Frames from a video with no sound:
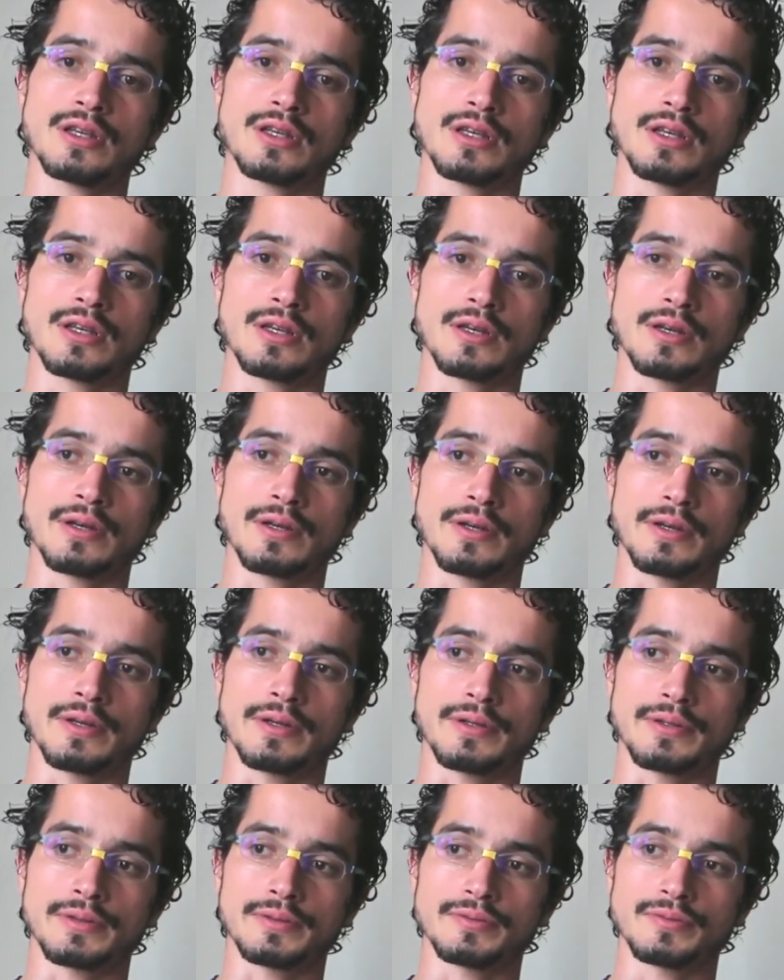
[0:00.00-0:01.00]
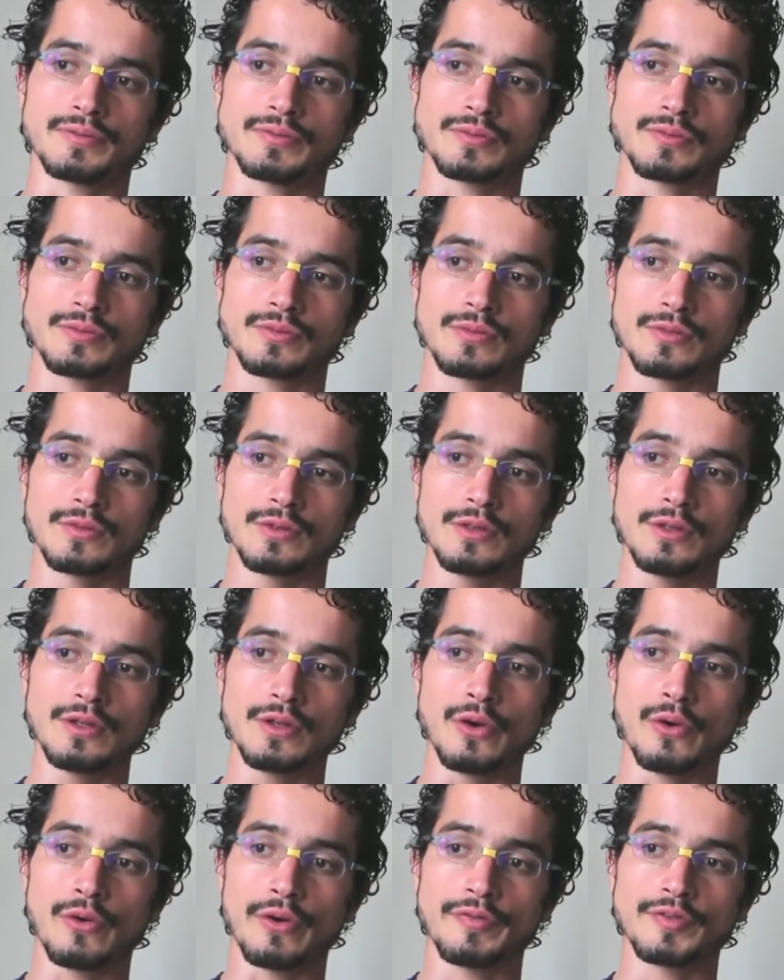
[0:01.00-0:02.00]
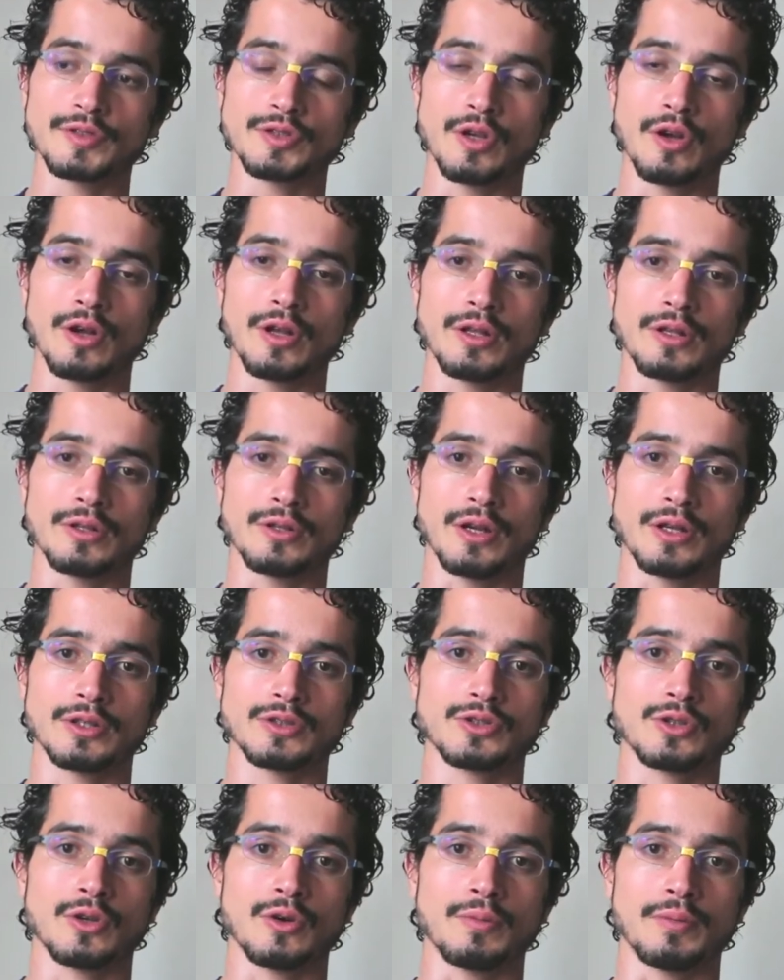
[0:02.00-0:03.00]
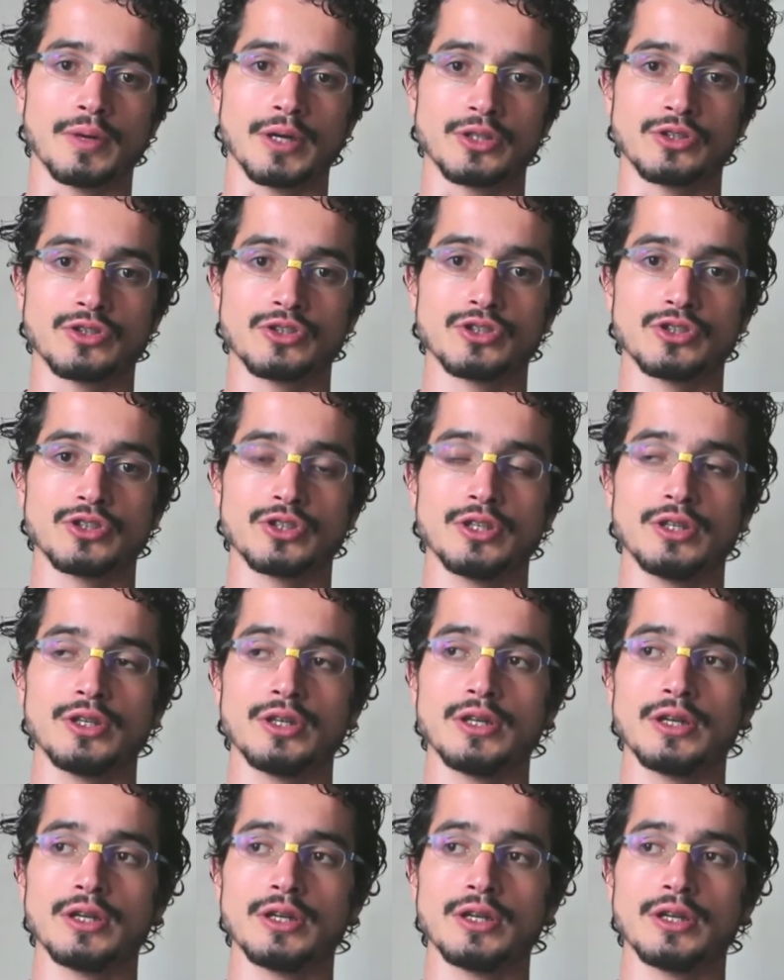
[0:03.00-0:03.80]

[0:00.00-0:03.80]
with not so much